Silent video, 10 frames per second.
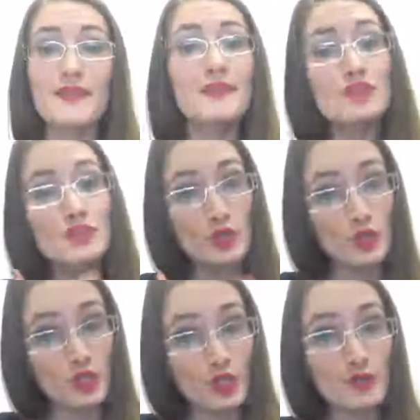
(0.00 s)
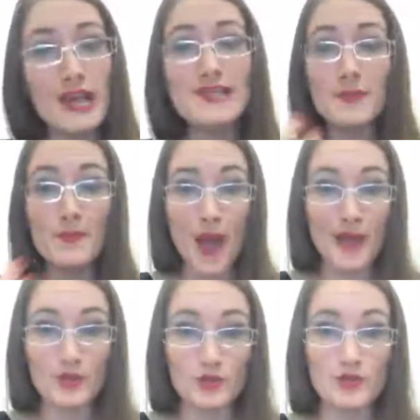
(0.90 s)
then there's some good news and some
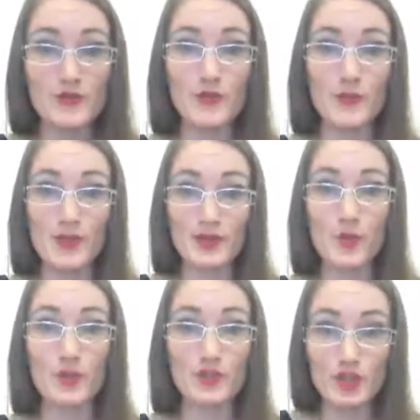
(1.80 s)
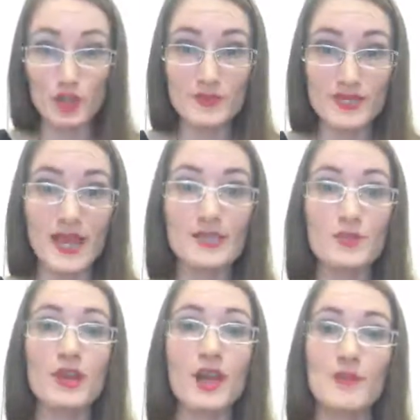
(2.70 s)
bad news for the men who are circumcised
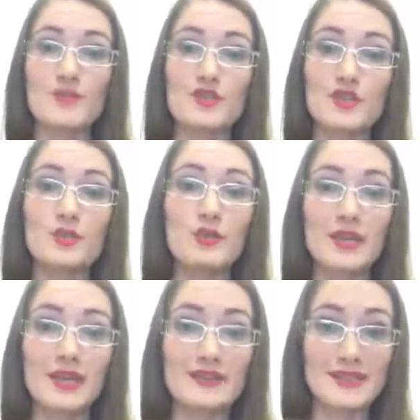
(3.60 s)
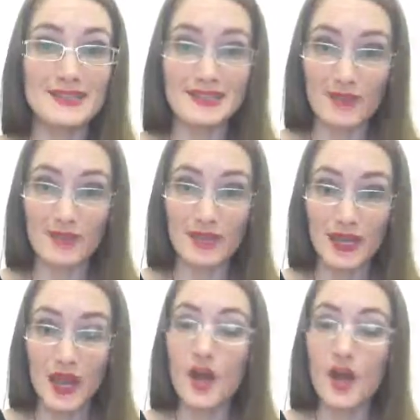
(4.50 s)
when it comes to penile sensitivity.